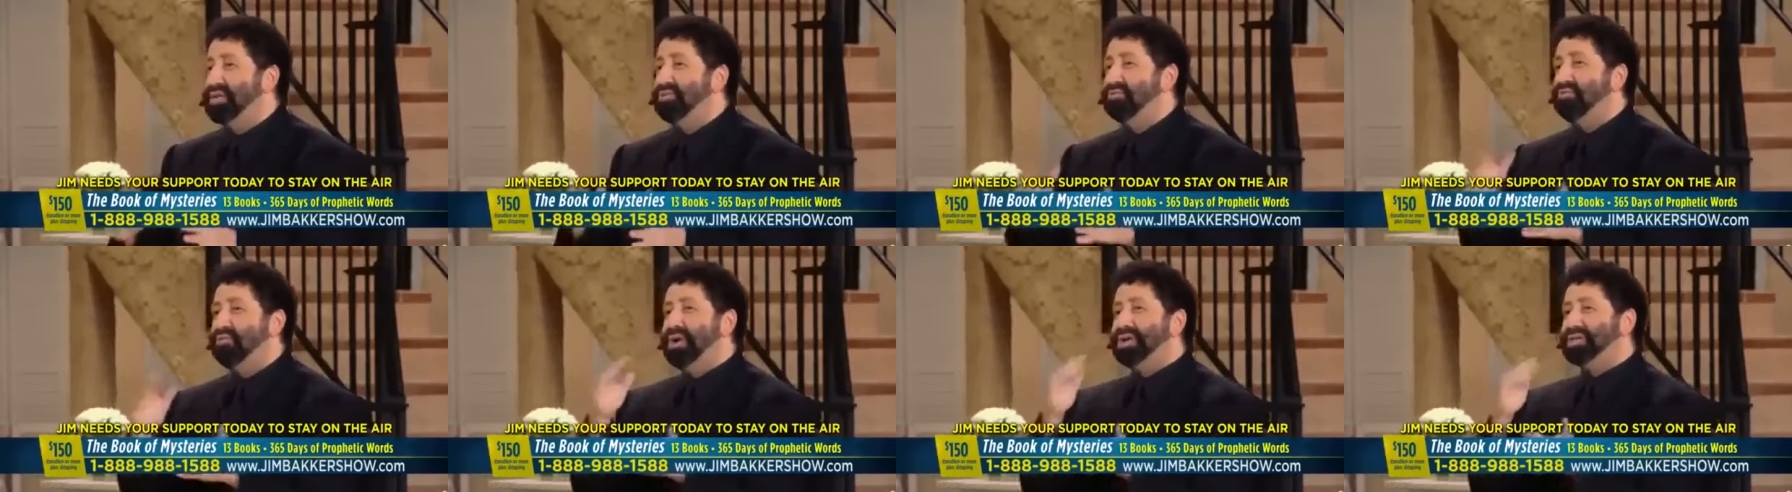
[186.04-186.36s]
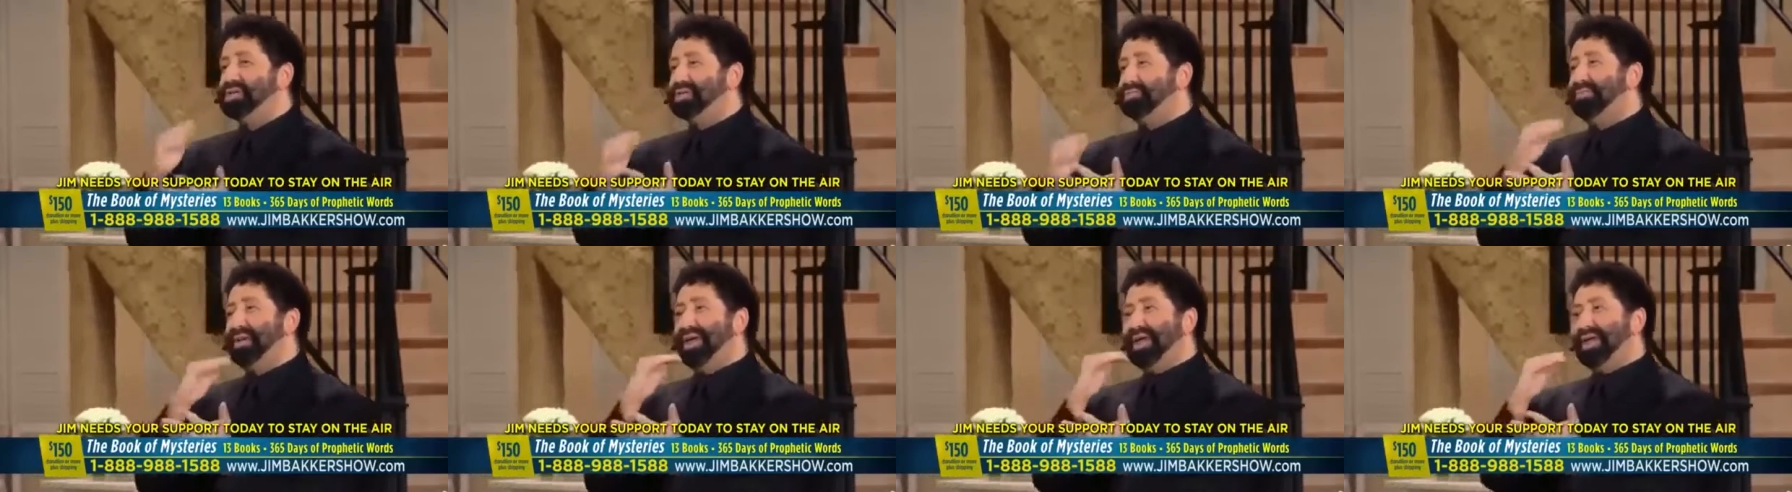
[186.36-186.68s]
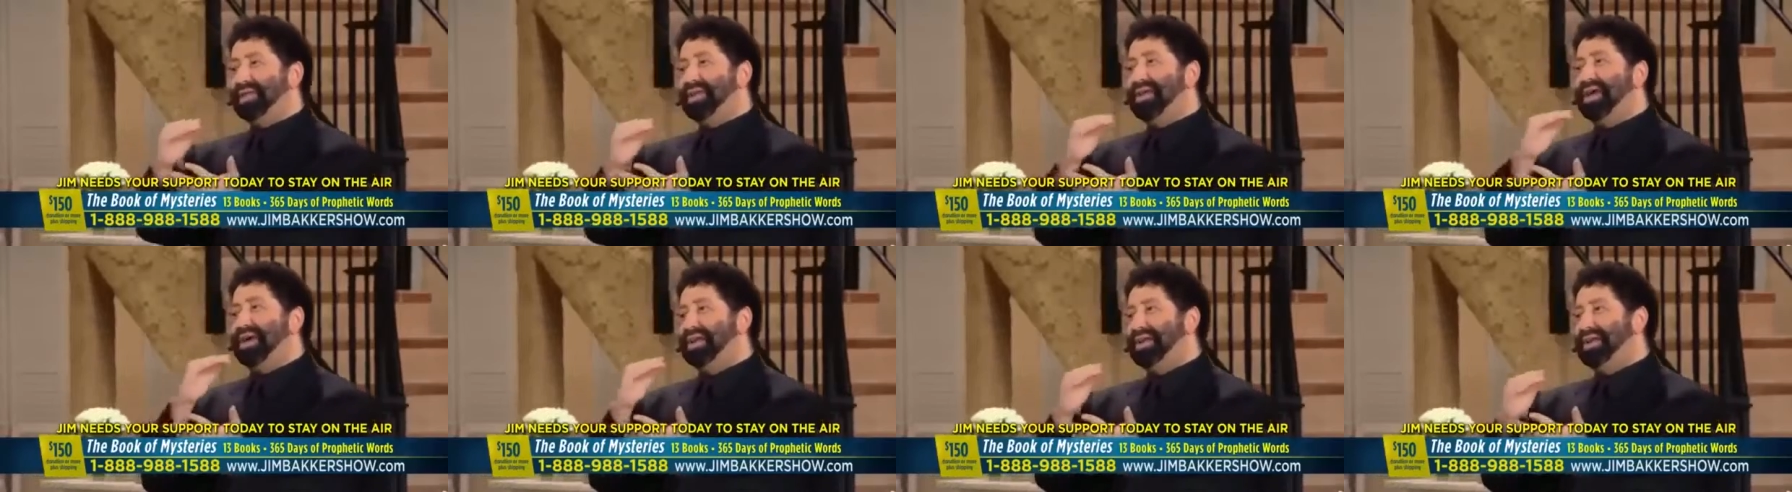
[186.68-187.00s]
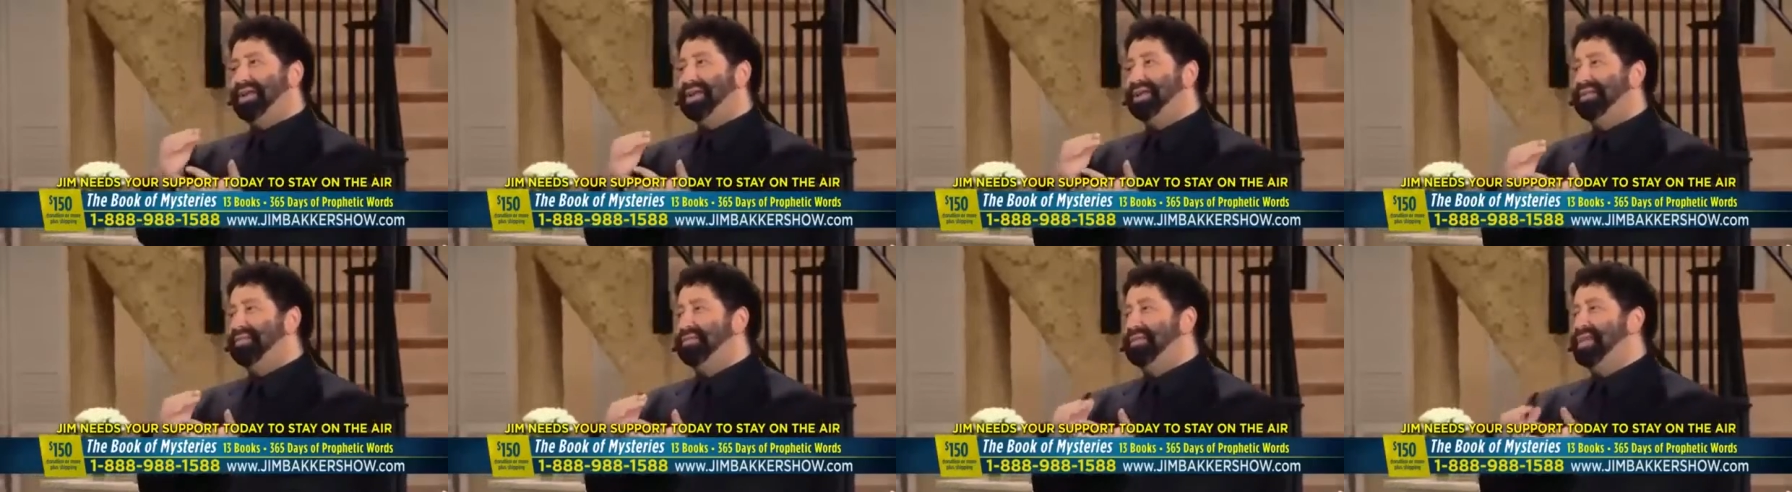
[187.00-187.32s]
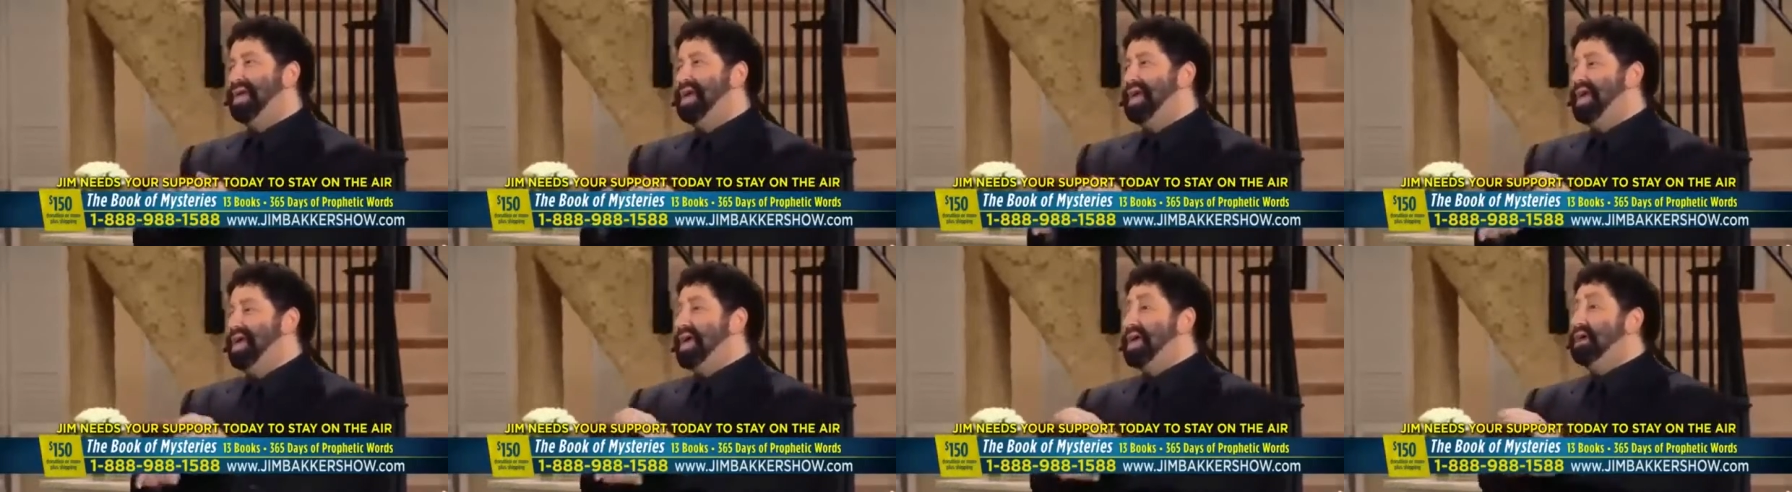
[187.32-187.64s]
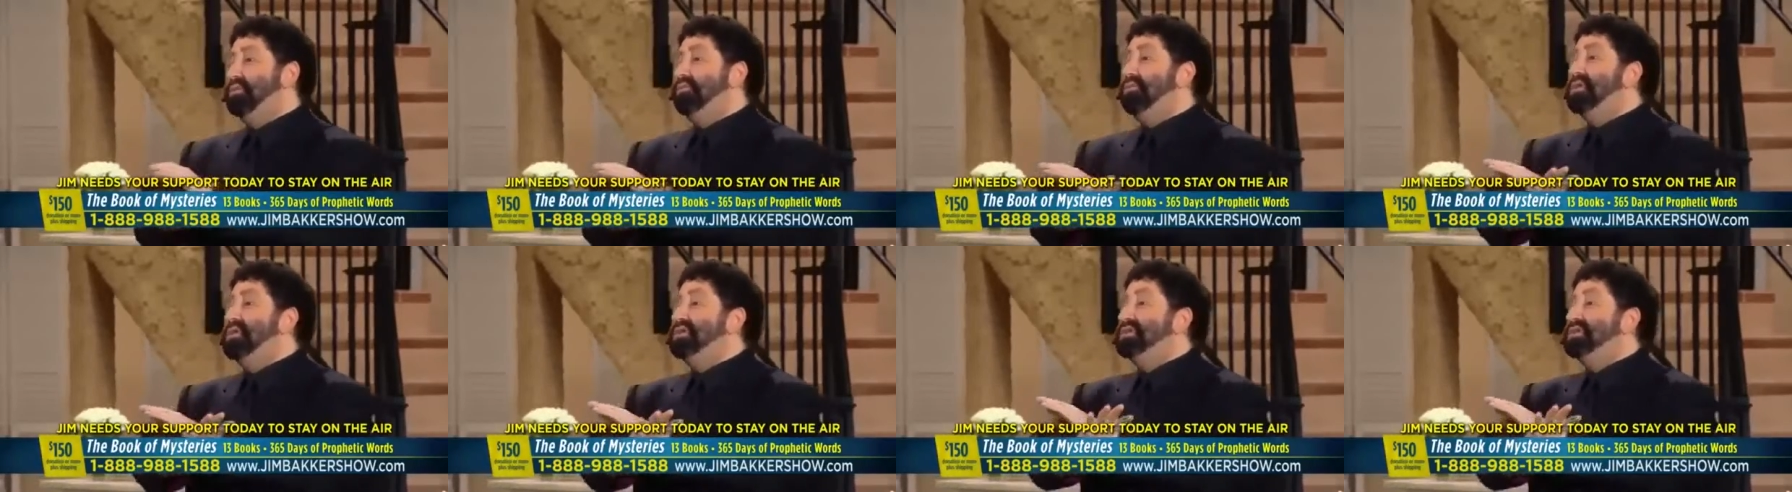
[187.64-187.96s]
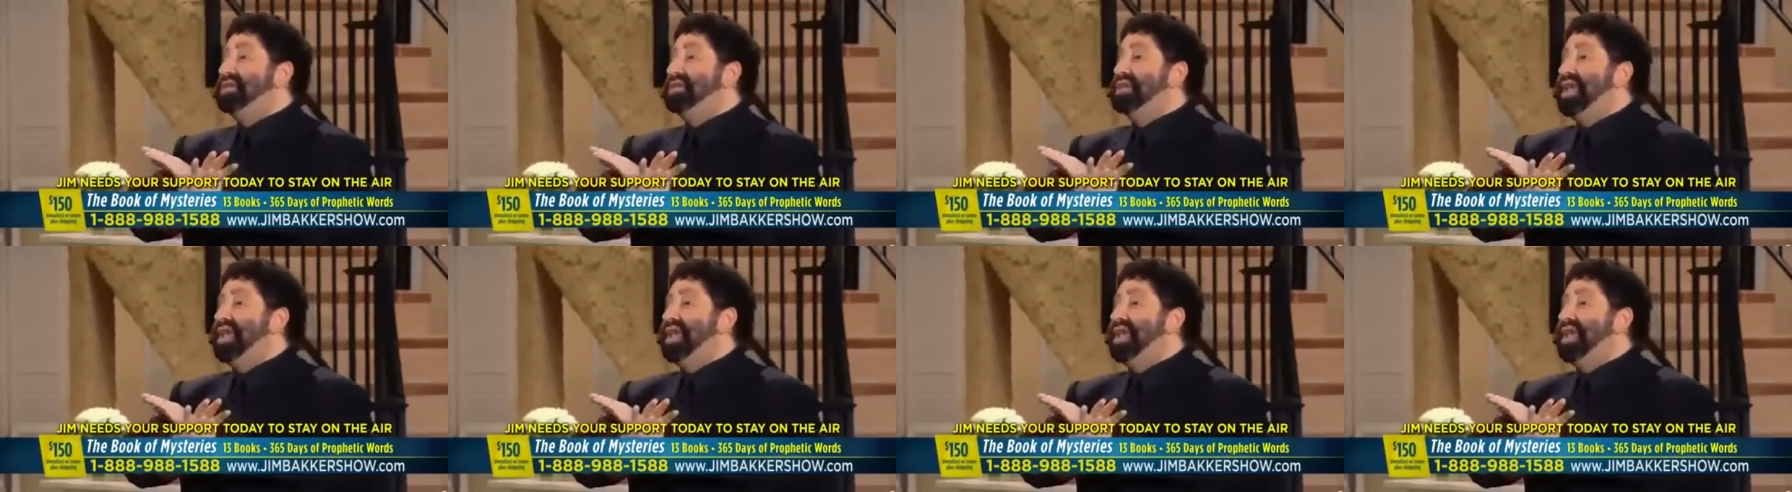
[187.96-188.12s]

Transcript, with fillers: and then once Baal got in, it was